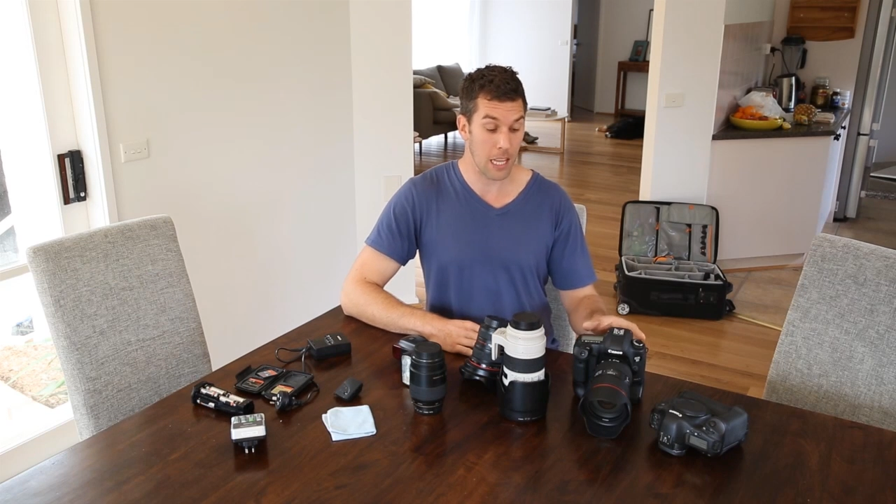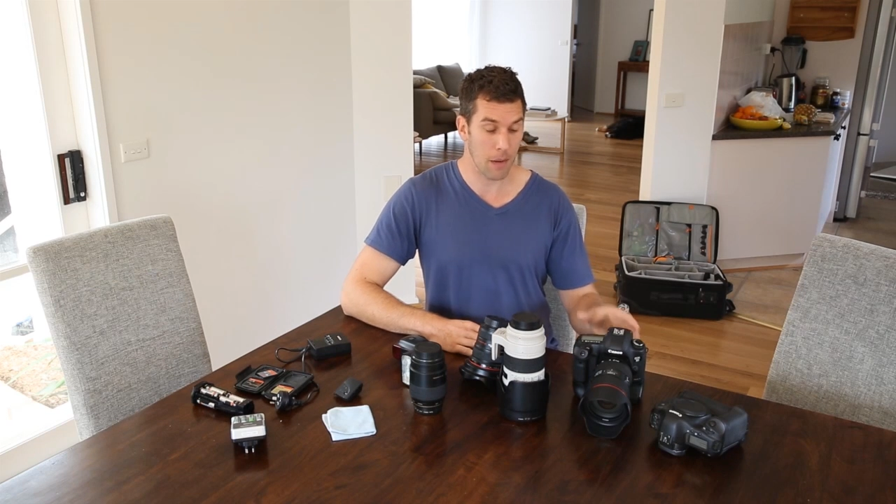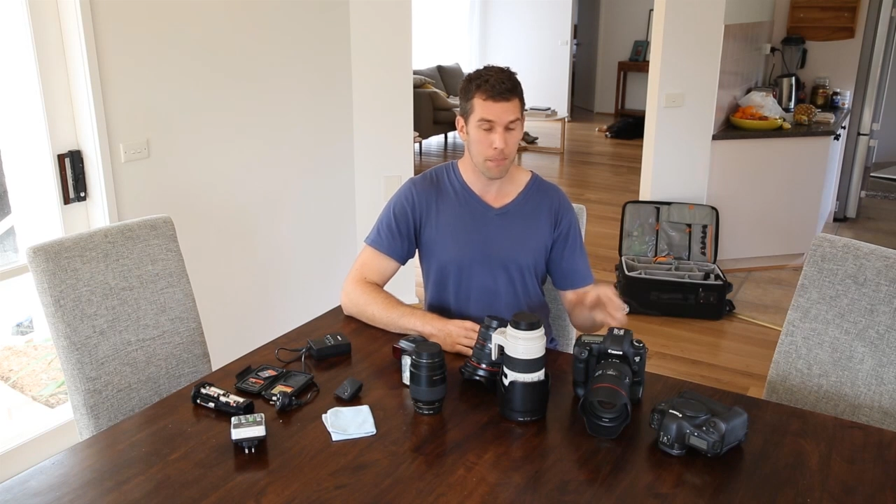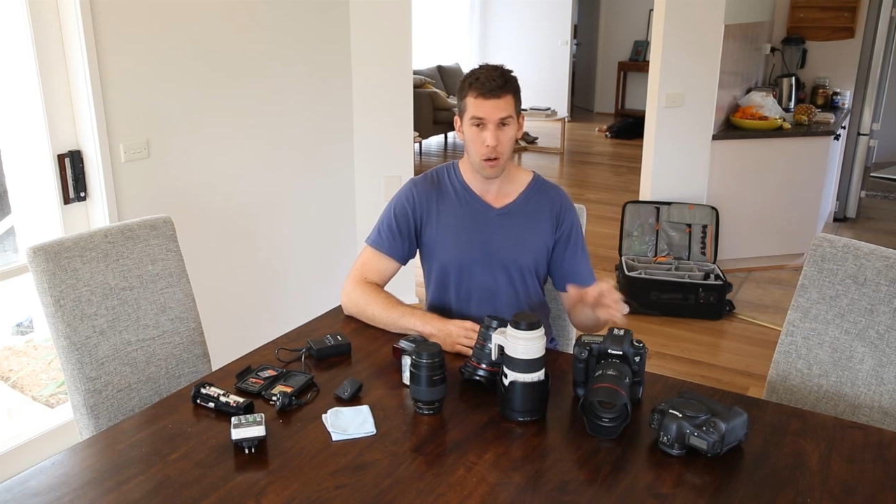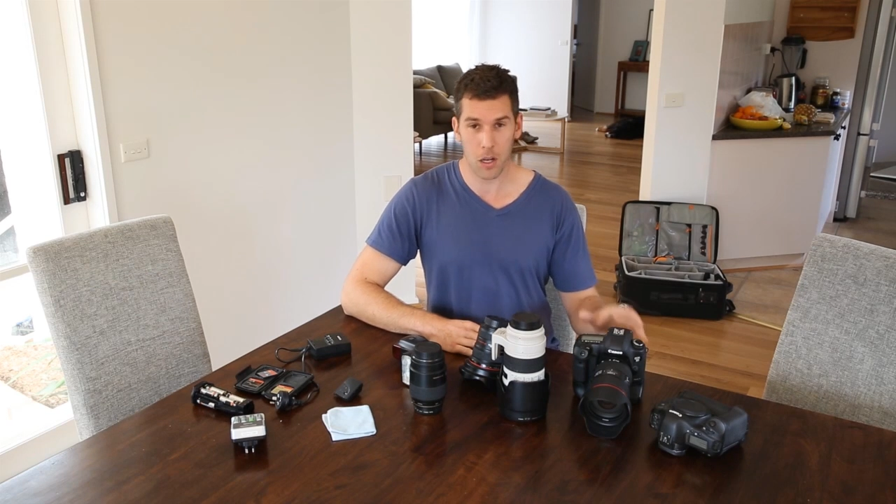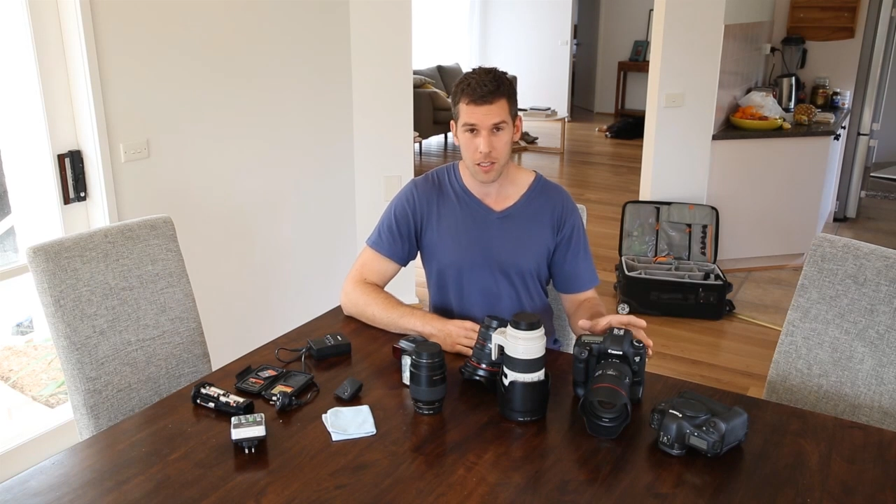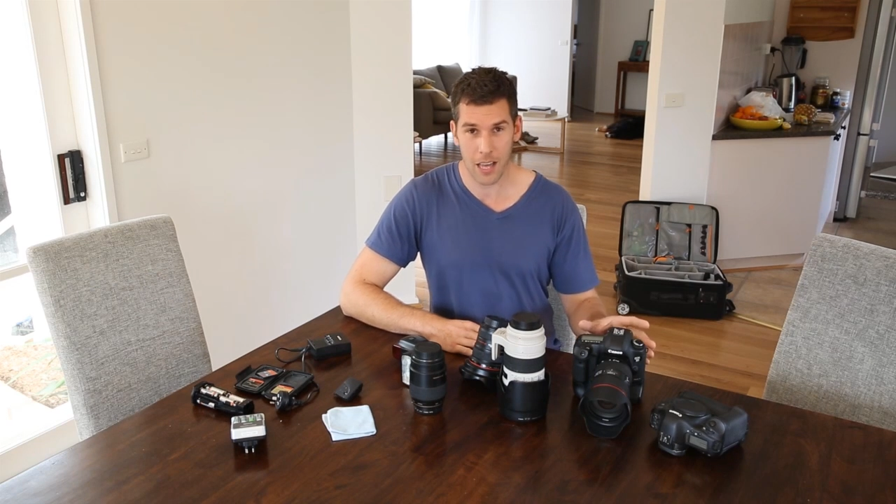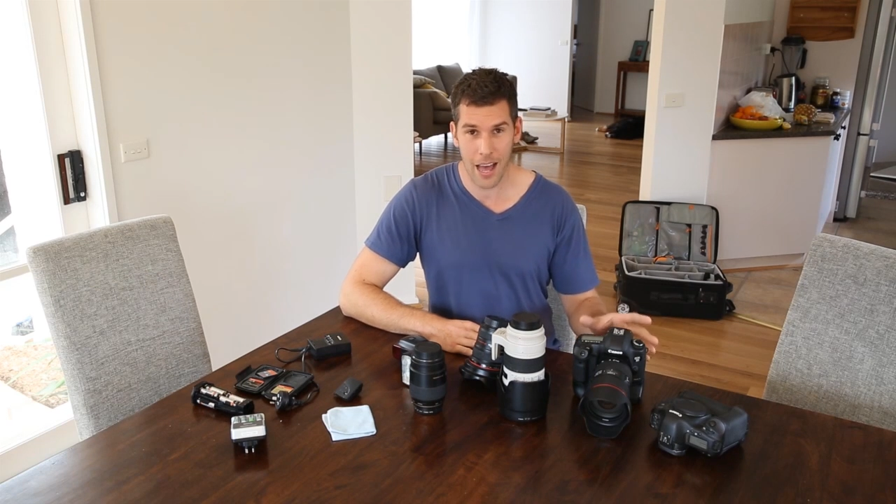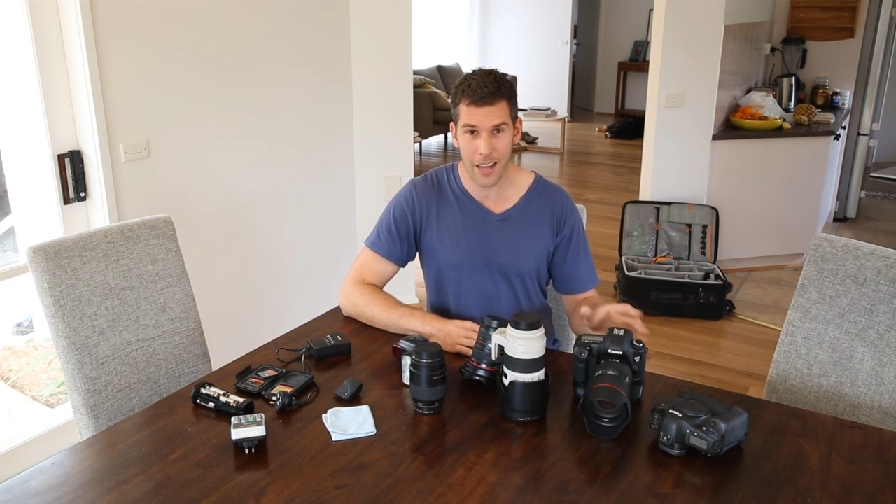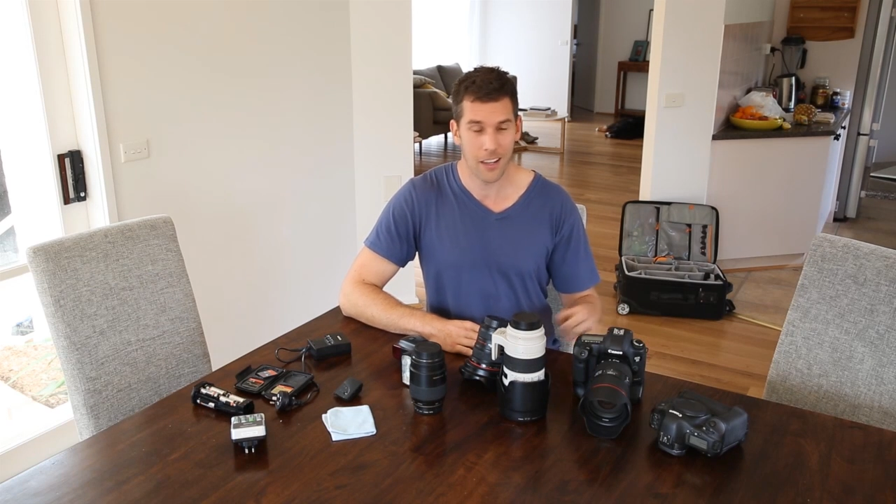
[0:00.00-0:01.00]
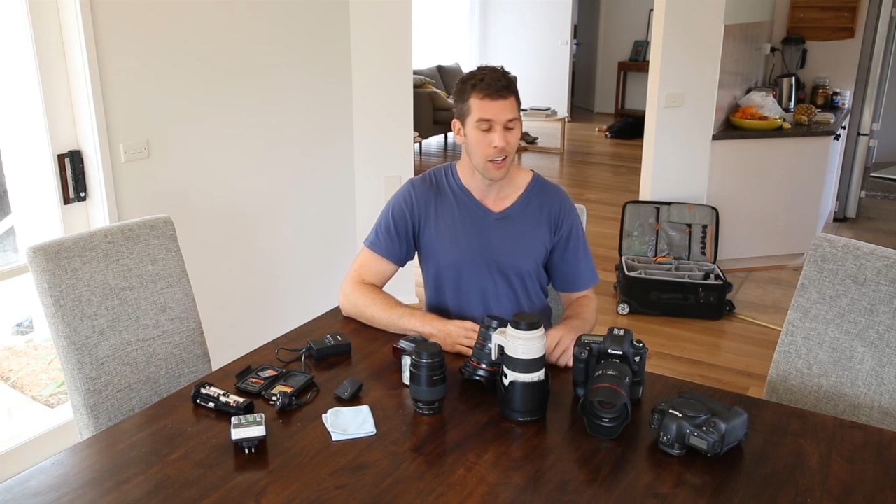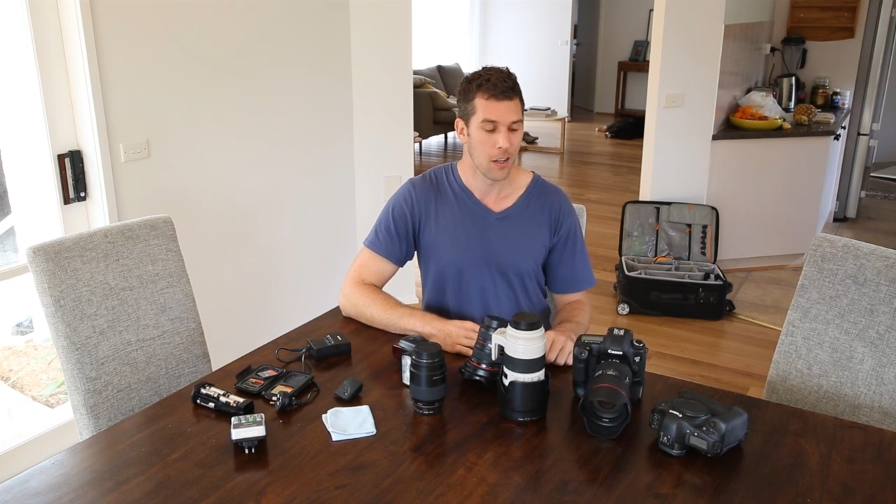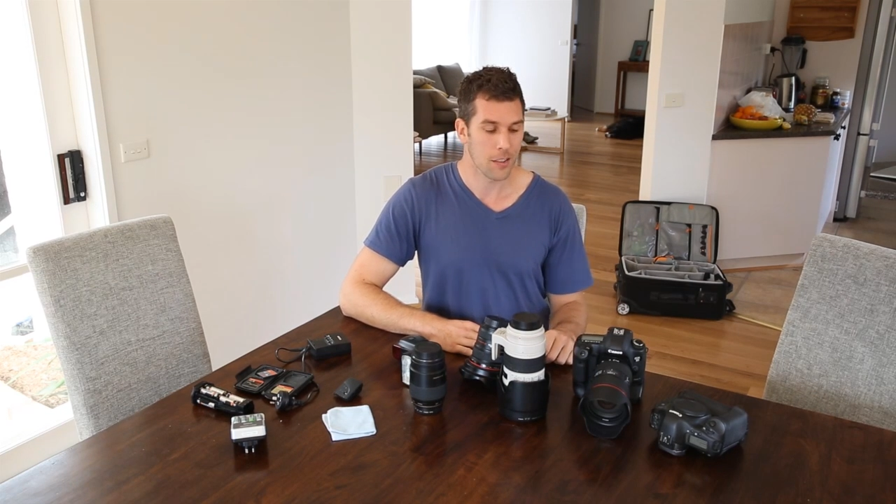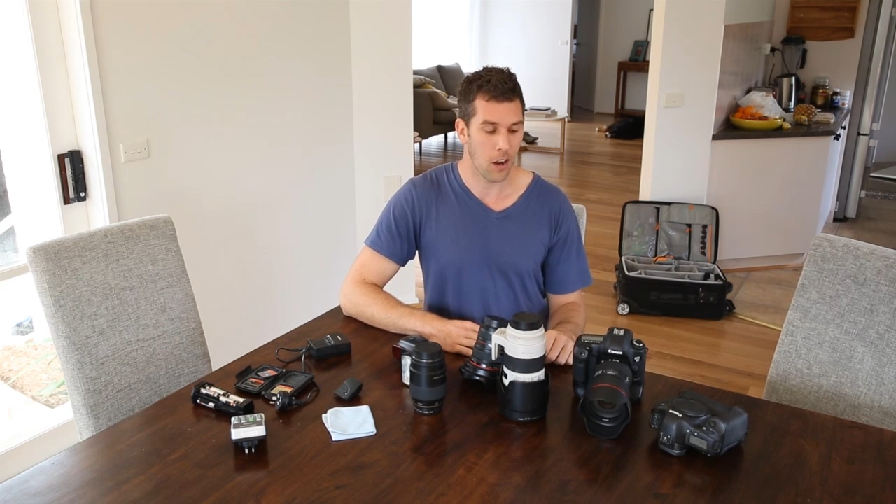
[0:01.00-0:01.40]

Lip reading: that my boss had,